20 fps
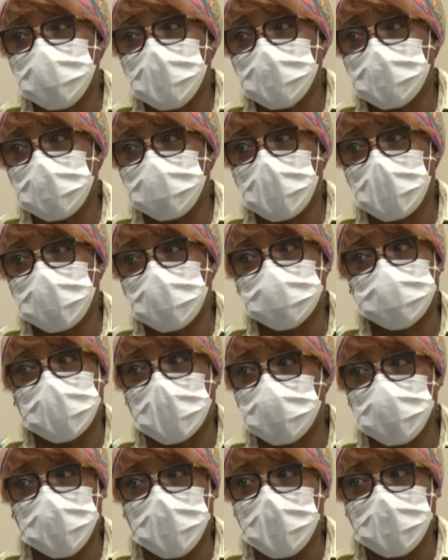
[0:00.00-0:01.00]
be in the bubble, but
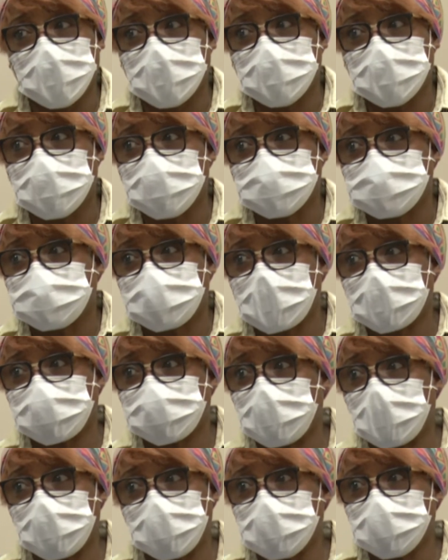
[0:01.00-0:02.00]
we ain't in a safe
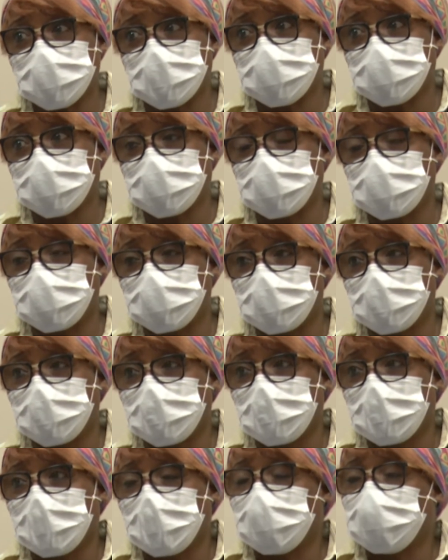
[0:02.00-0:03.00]
bubble, you know.
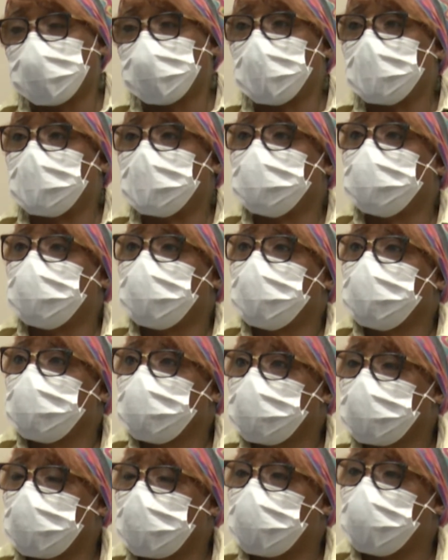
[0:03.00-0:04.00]
When they don't
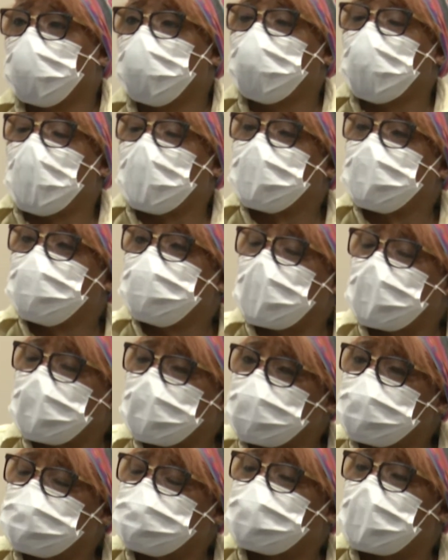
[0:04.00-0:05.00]
know who one another
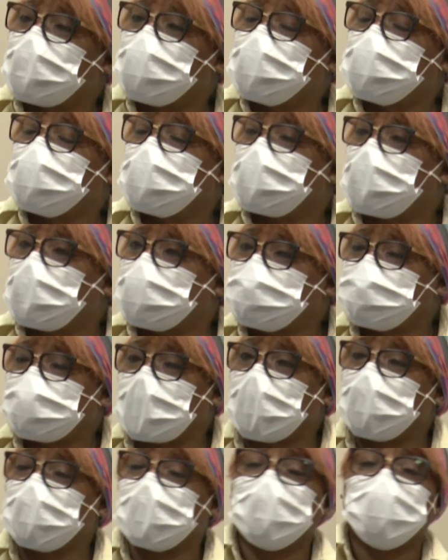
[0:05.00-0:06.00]
is coming to contact
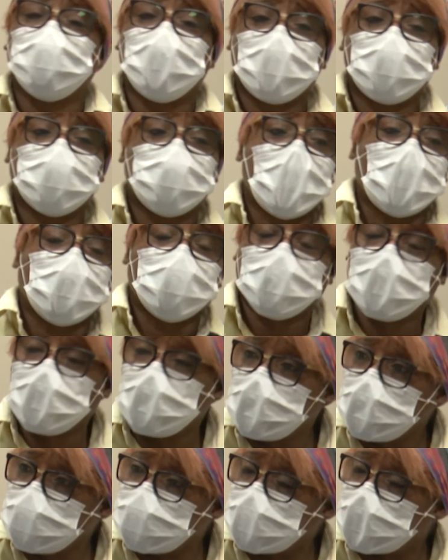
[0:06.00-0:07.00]
with them when they
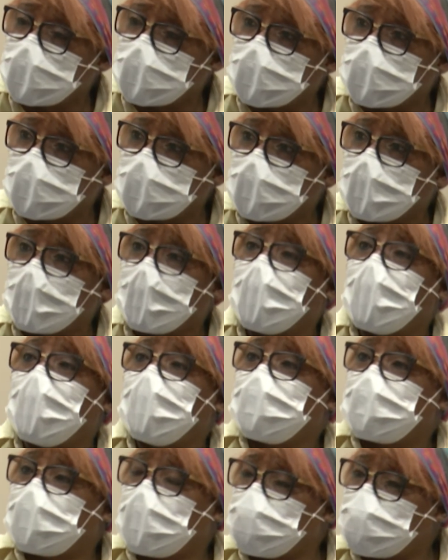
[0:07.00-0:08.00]
leave here and
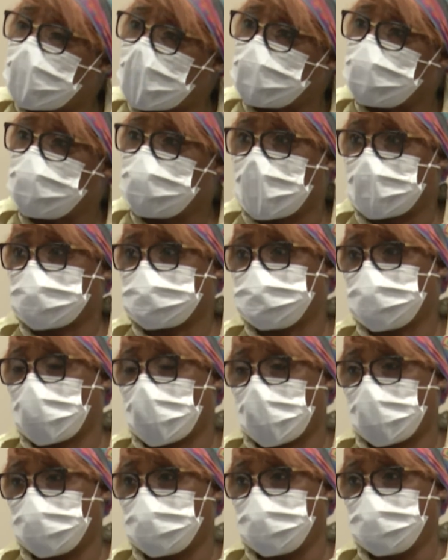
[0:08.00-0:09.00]
come back the next
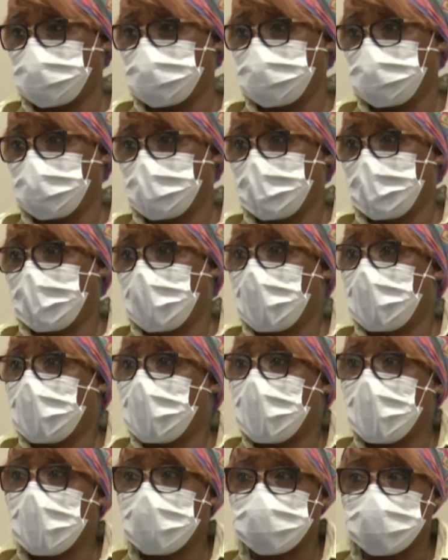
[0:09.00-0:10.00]
morning. And
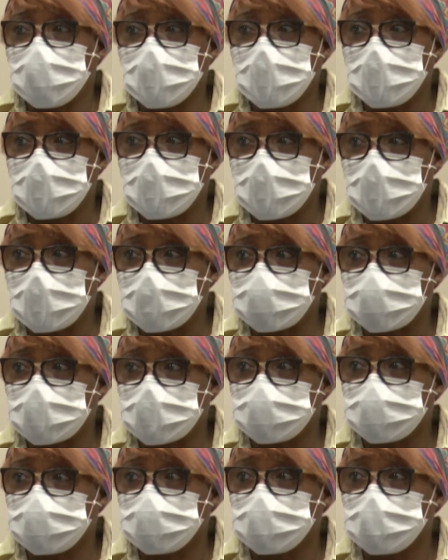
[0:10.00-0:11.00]
if we ain't
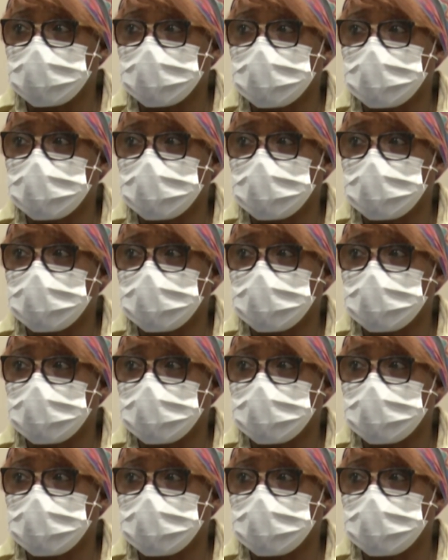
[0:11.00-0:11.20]
careful,